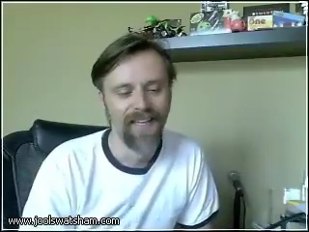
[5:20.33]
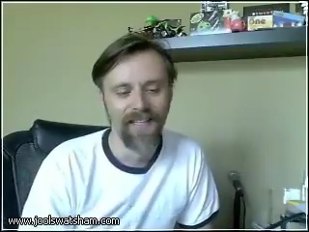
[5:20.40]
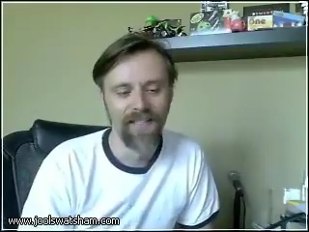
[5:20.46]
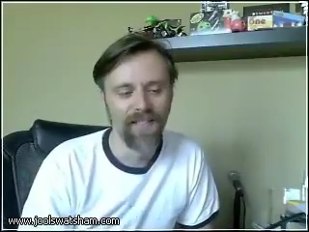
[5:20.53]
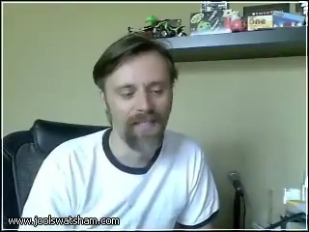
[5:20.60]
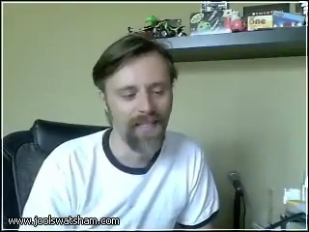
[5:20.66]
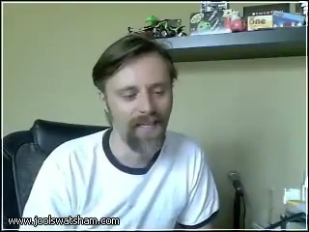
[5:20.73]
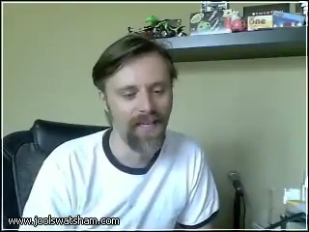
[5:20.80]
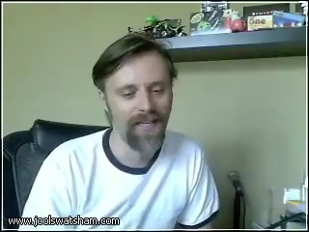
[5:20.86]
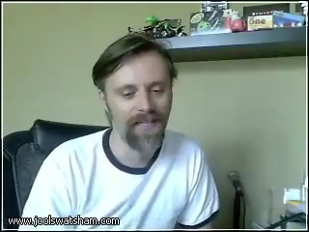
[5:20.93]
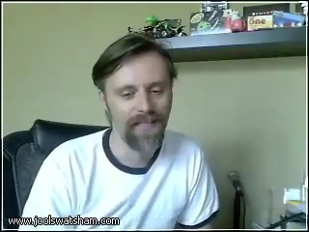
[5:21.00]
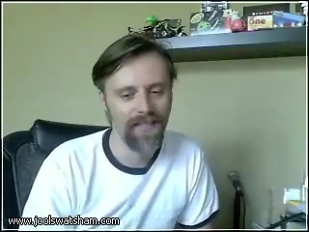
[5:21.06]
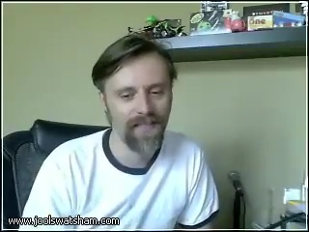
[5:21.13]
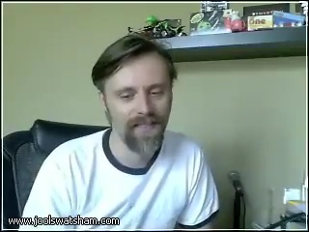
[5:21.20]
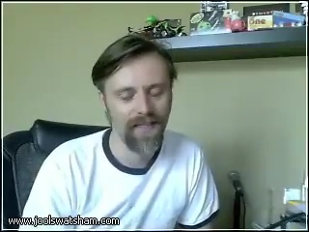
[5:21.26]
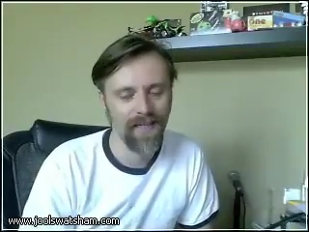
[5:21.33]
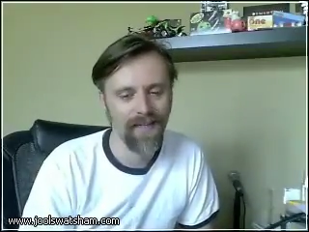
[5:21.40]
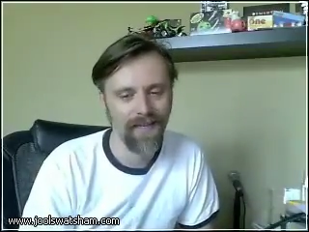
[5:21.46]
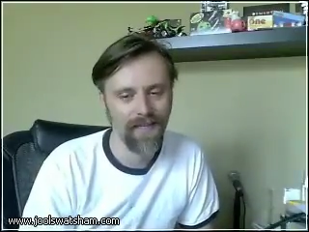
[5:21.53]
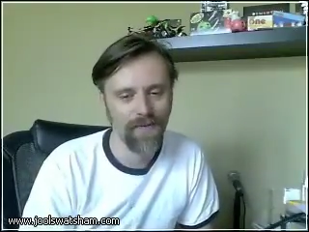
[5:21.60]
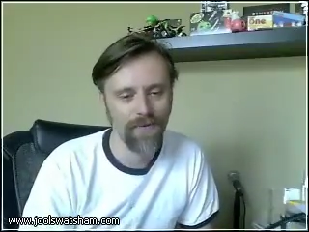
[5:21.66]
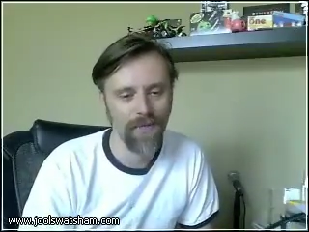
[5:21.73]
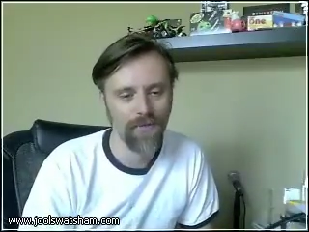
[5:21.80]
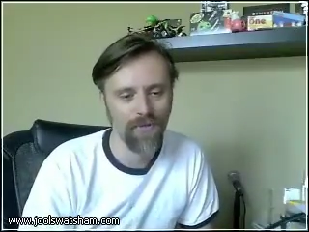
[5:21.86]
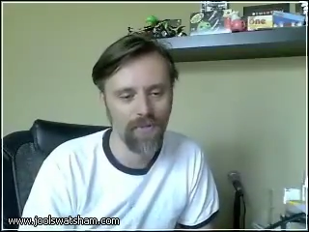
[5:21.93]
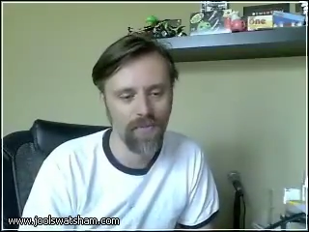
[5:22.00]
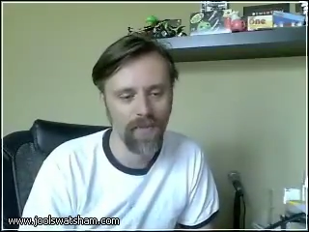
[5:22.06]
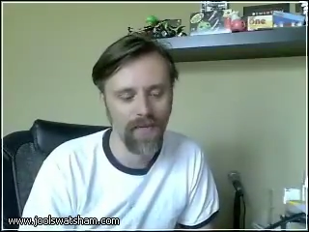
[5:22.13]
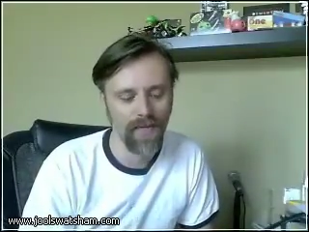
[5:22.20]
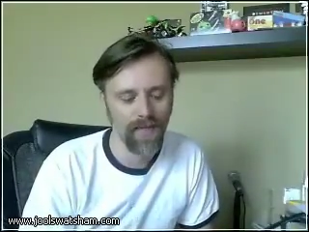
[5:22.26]
The DS, in
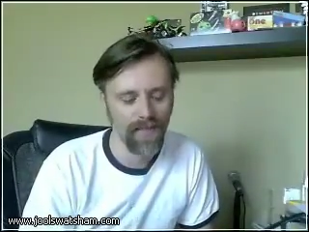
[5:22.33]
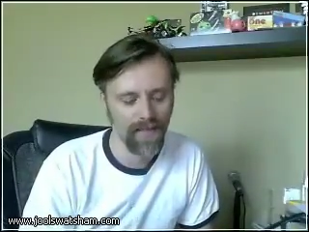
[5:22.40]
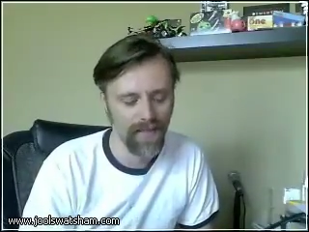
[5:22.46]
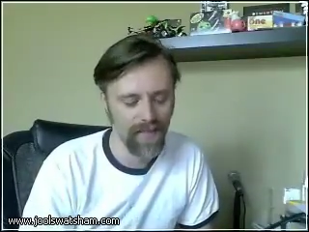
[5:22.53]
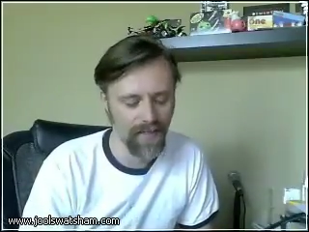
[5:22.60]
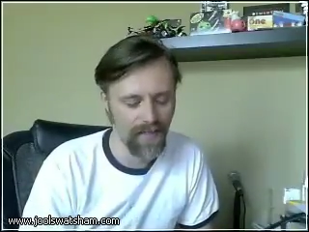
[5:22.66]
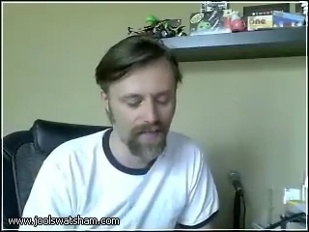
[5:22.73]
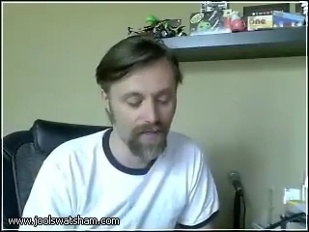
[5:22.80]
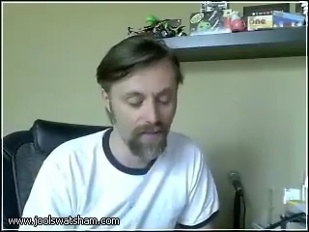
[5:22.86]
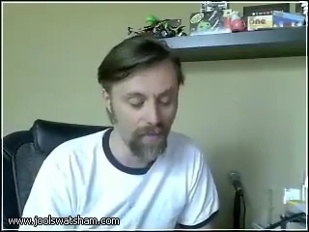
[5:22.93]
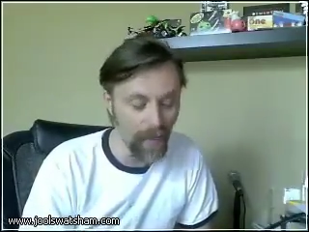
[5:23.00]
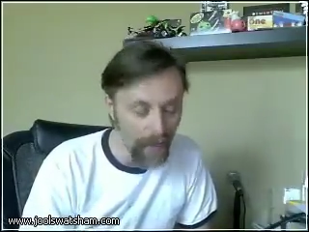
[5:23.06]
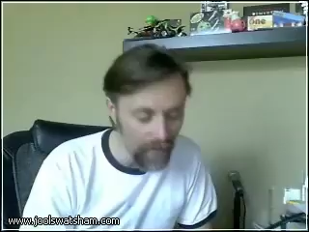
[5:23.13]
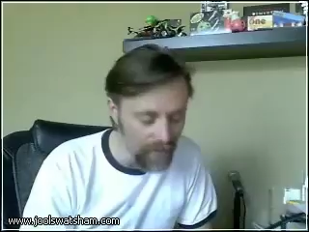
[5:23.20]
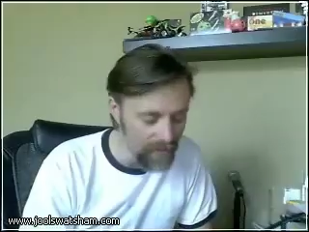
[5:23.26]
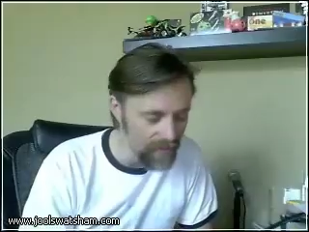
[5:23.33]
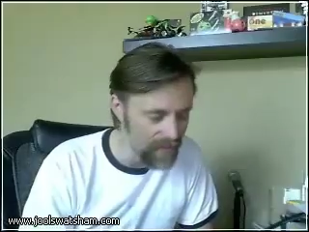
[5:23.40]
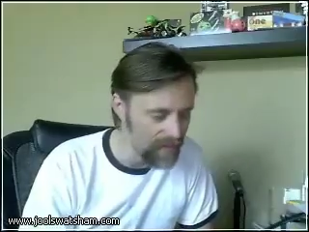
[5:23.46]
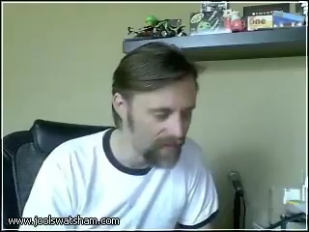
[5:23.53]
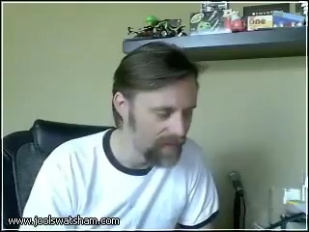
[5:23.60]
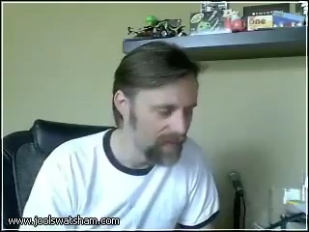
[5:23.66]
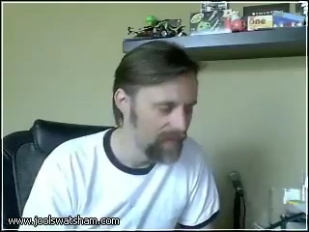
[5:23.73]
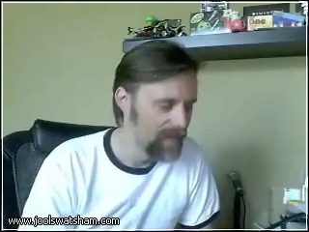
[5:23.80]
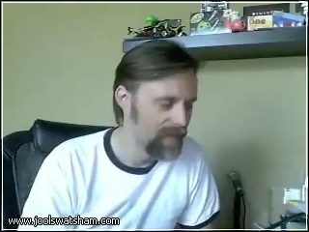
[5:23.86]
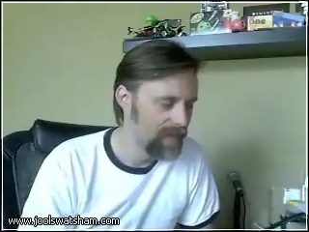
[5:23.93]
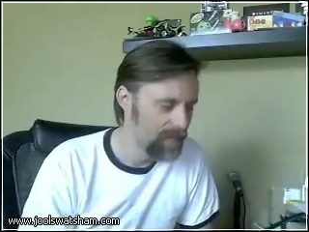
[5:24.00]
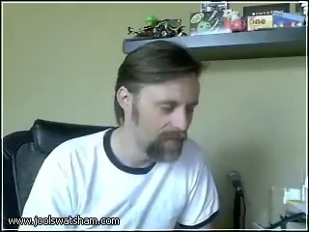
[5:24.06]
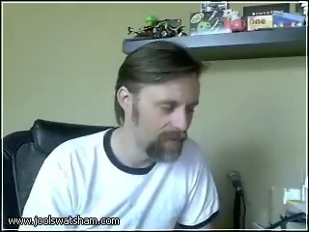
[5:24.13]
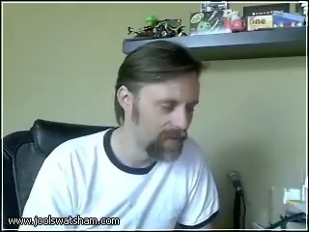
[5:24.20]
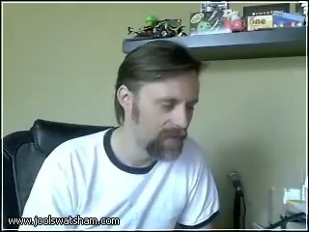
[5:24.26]
retrospect, in comparison, it
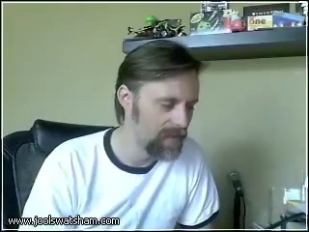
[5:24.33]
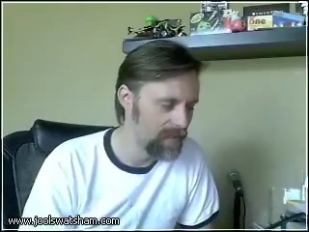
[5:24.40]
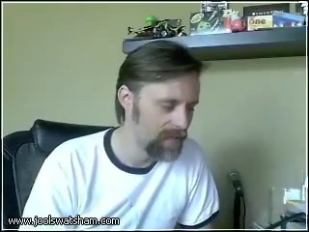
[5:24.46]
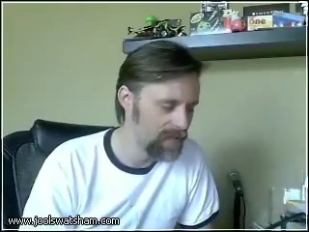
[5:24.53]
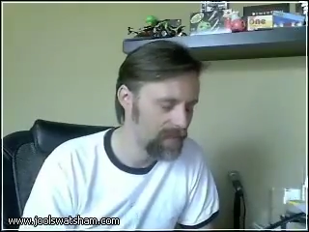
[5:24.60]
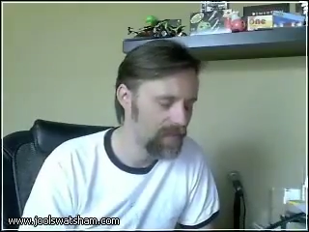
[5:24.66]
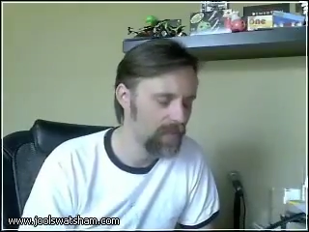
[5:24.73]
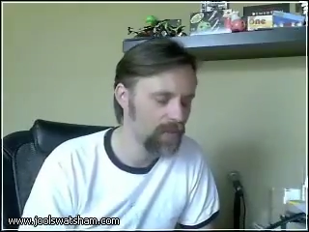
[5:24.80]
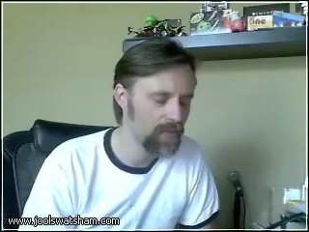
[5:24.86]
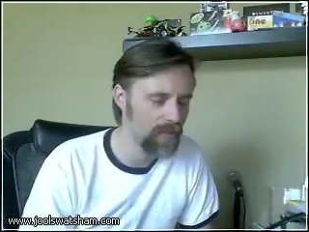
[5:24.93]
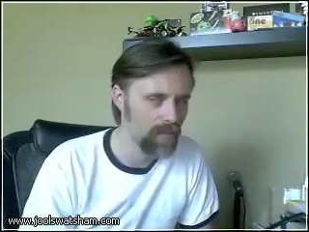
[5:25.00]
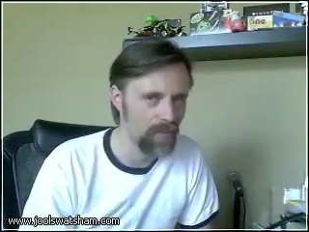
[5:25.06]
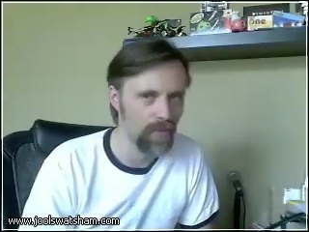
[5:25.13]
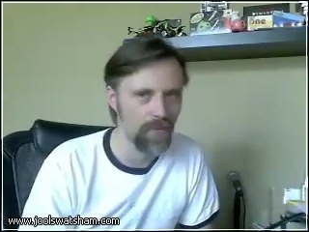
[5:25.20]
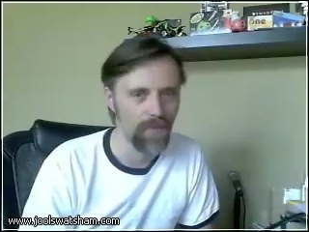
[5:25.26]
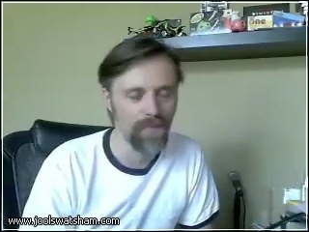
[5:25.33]
was so simple